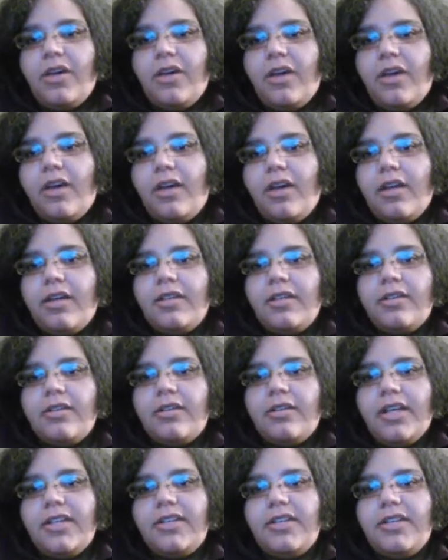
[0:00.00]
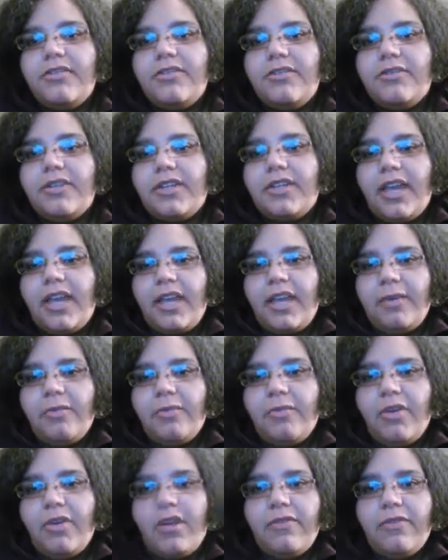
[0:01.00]
on a different
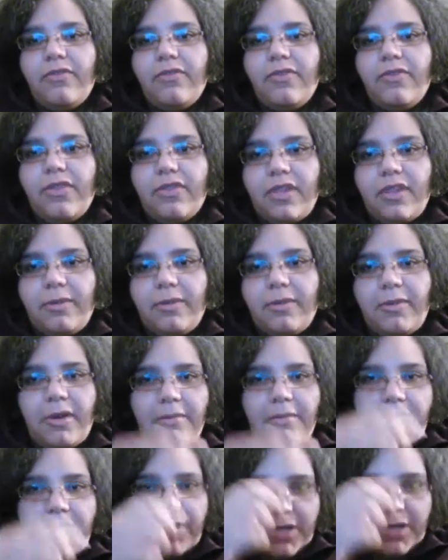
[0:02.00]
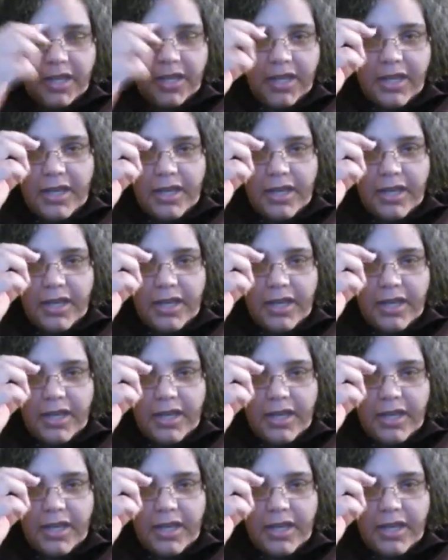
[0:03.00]
game of the same company